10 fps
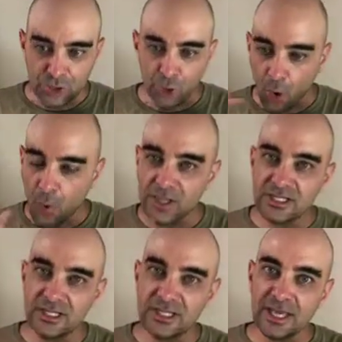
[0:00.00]
you're
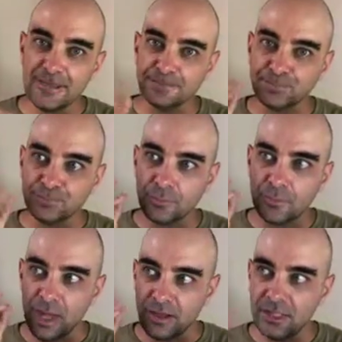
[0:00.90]
always going to get
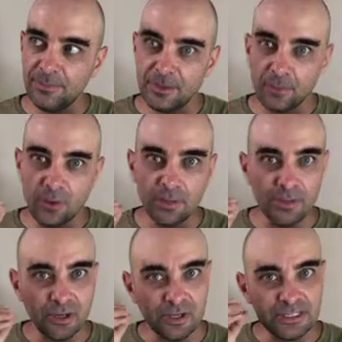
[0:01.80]
a little bit more of the
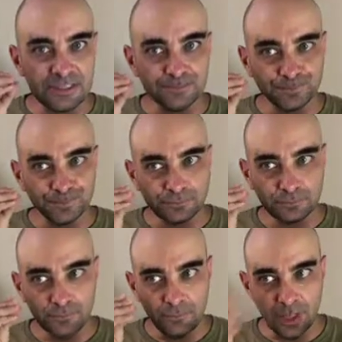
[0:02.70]
bitterness,
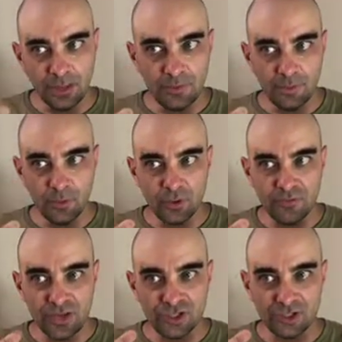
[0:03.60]
a little bit more of
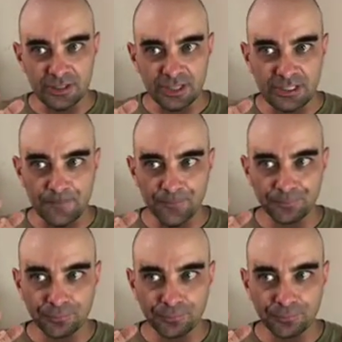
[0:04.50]
the vegetalness,